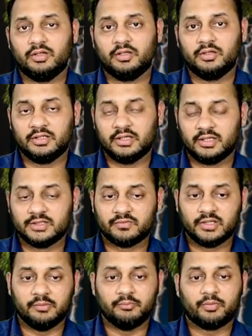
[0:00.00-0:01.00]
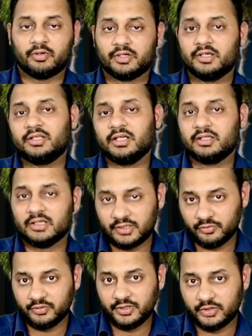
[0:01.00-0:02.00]
there is one important thing that
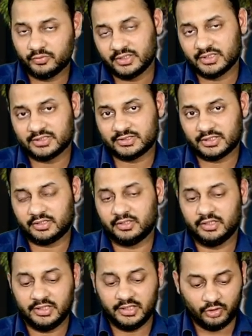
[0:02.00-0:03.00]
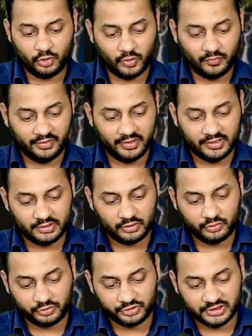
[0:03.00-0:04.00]
you need to understand. In nowhere in the
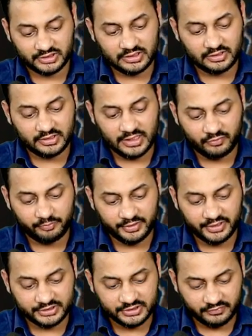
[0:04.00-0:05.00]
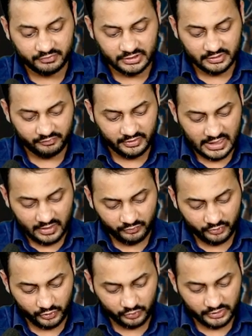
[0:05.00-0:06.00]
question that they have mentioned whether we have
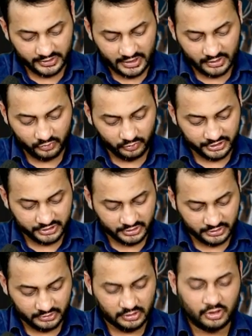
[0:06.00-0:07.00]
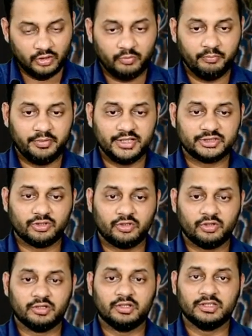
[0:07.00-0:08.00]
to do the calculation based
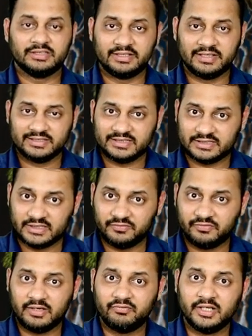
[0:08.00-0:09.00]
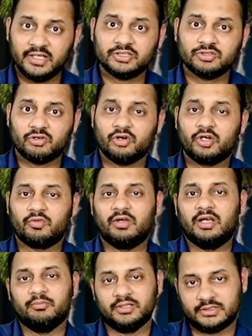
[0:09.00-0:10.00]
on 365 days or
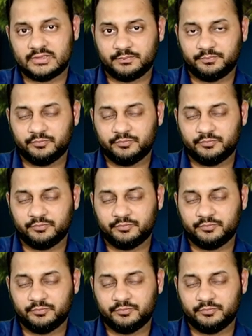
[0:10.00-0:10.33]
12 months.